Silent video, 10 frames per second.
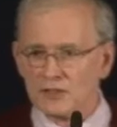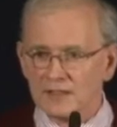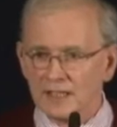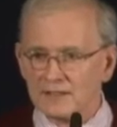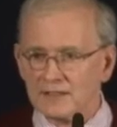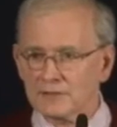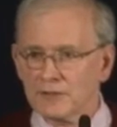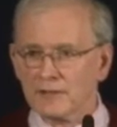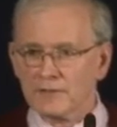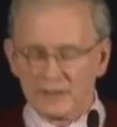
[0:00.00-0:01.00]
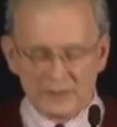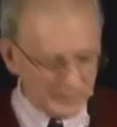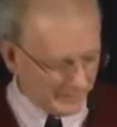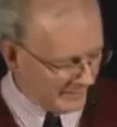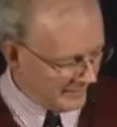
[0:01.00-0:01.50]
should get these very, very
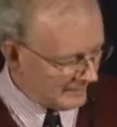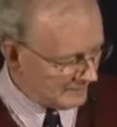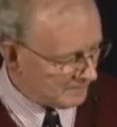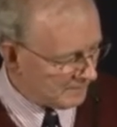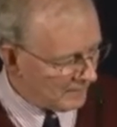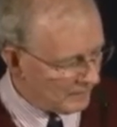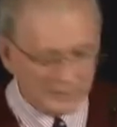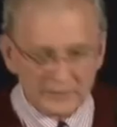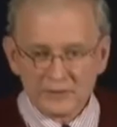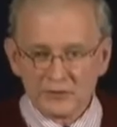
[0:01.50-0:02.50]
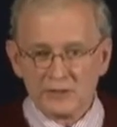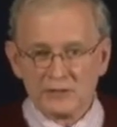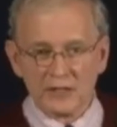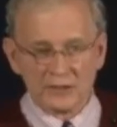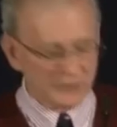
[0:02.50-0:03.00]
quickly, what the 3
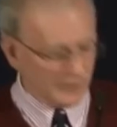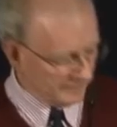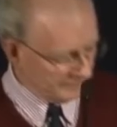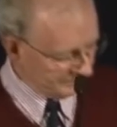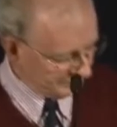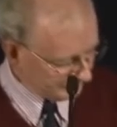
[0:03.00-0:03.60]
drugs are.